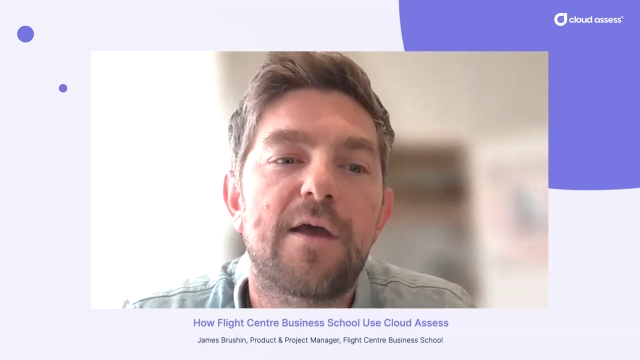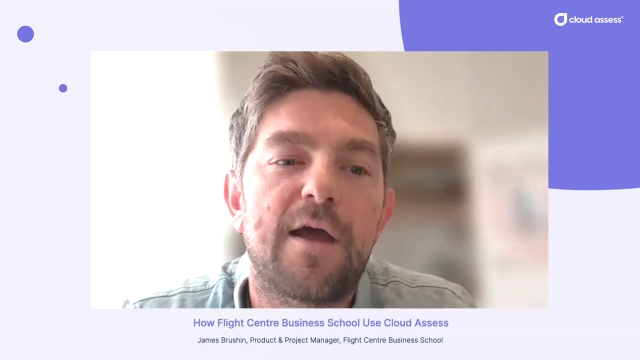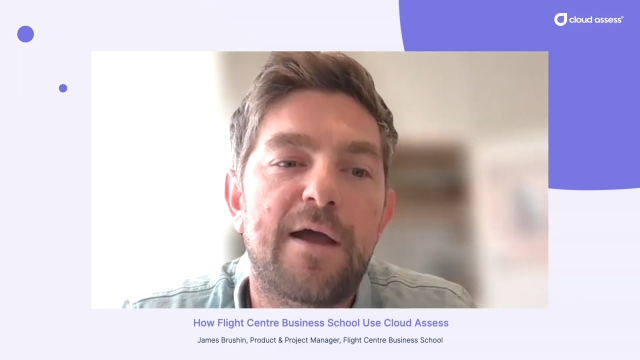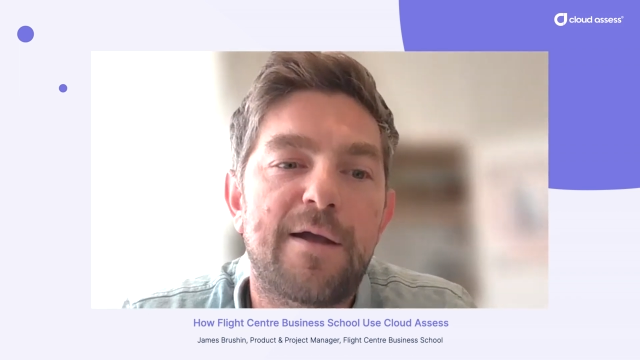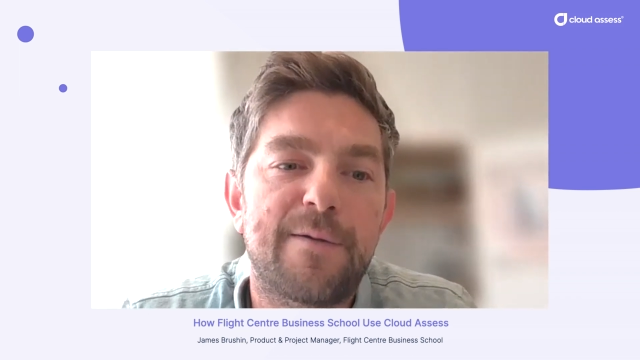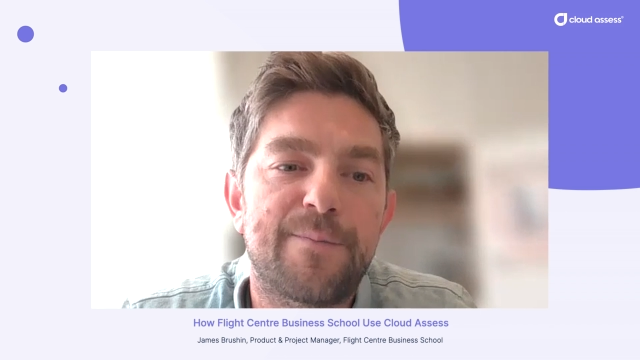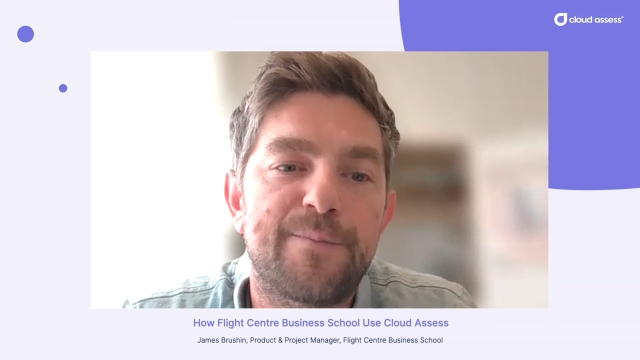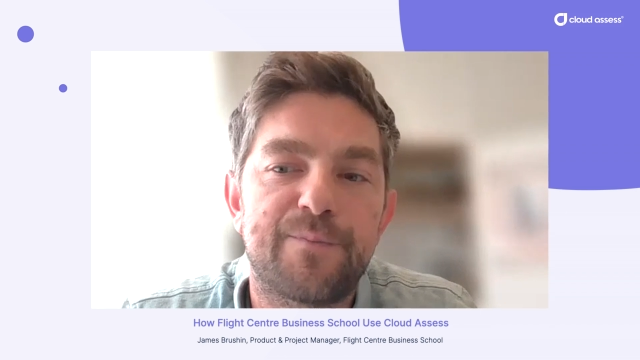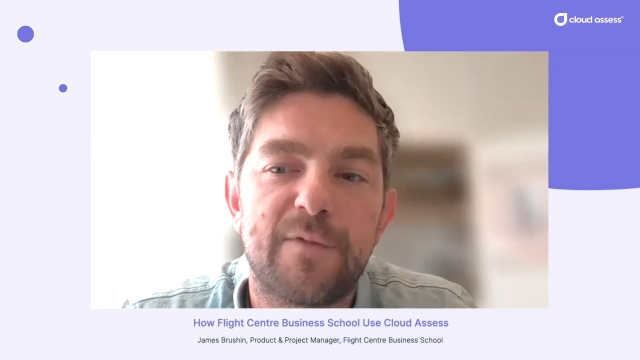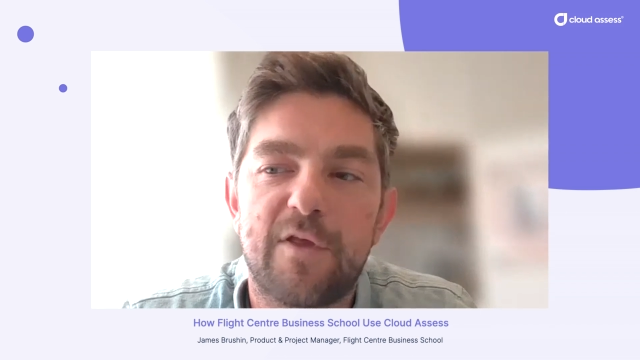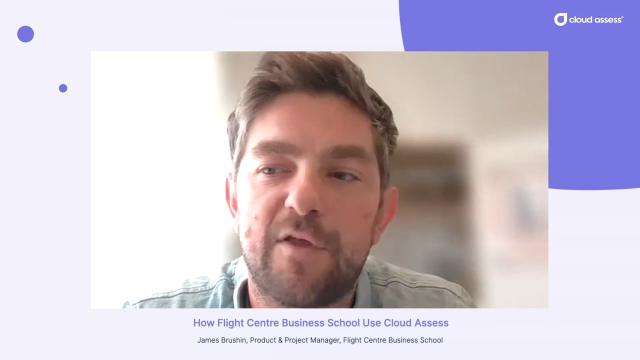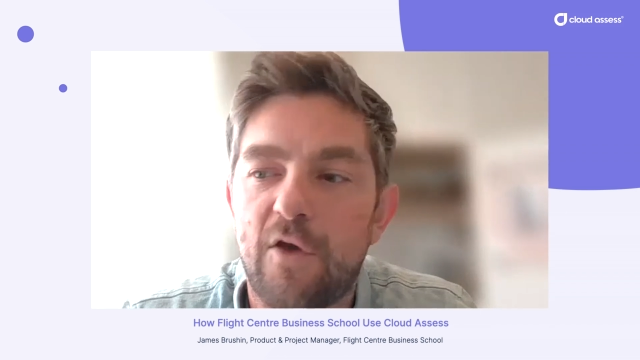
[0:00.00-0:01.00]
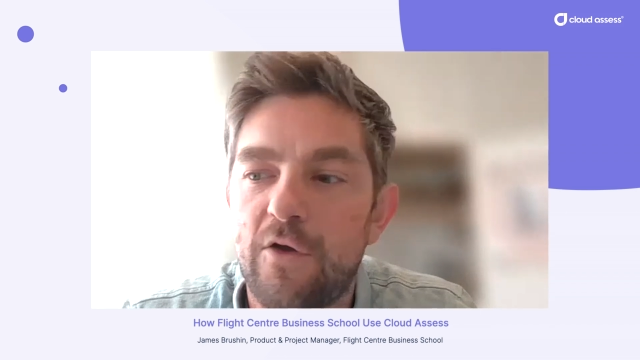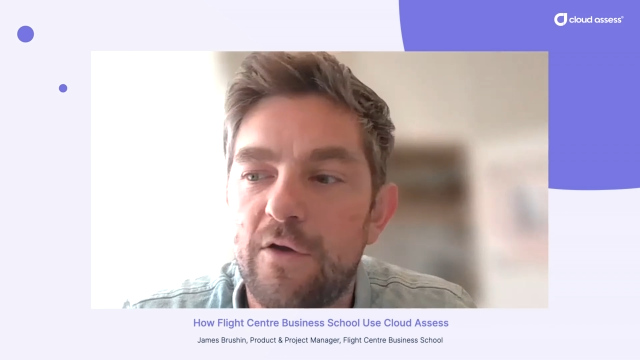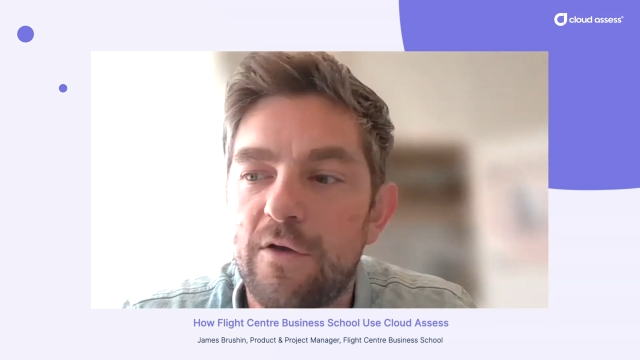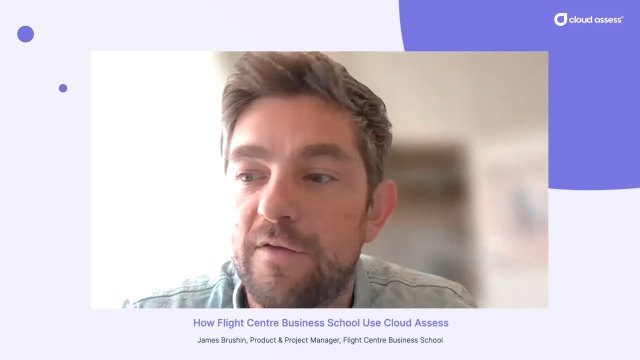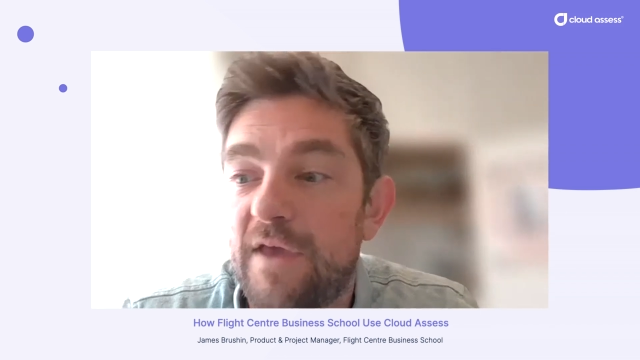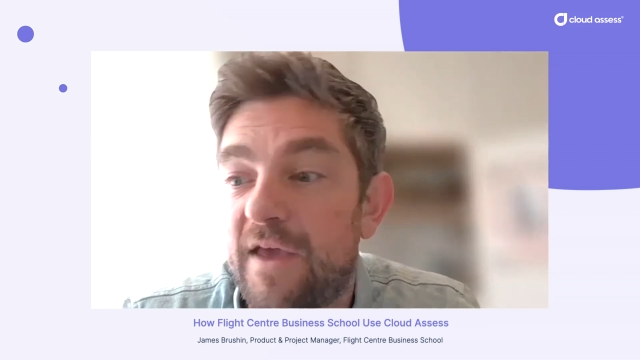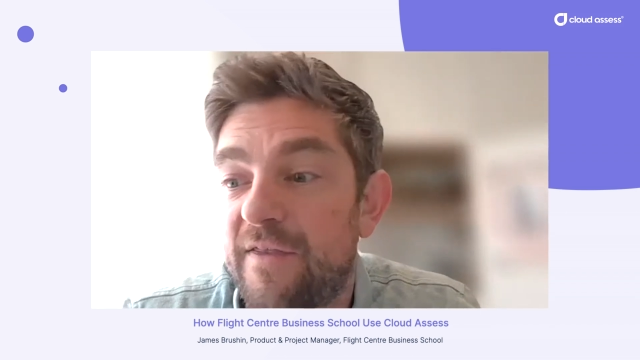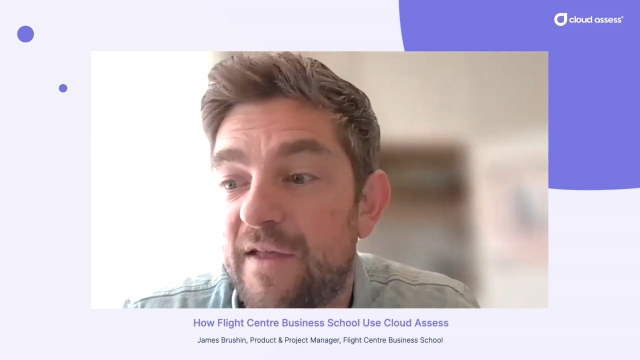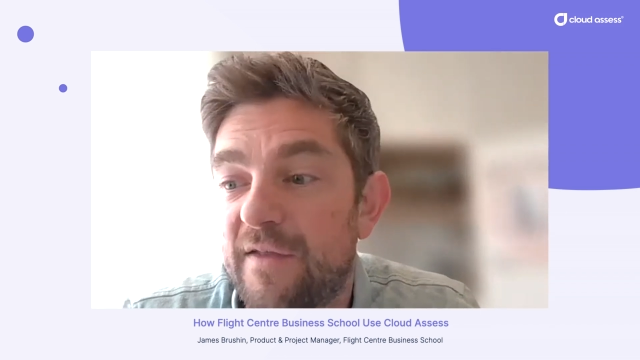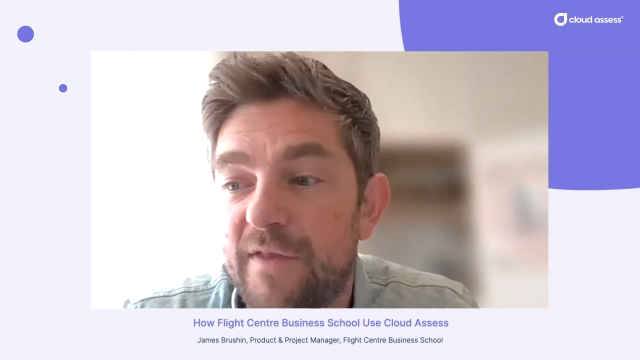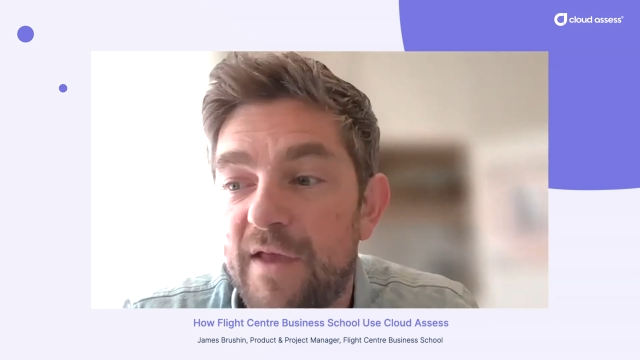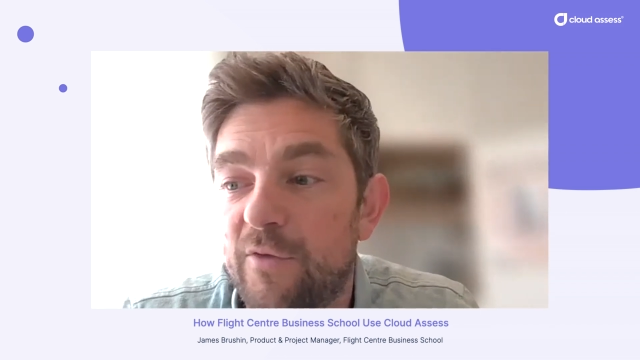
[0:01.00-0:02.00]
So yeah,
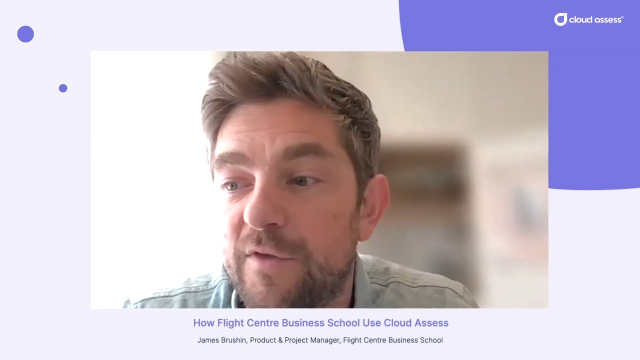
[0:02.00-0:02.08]
that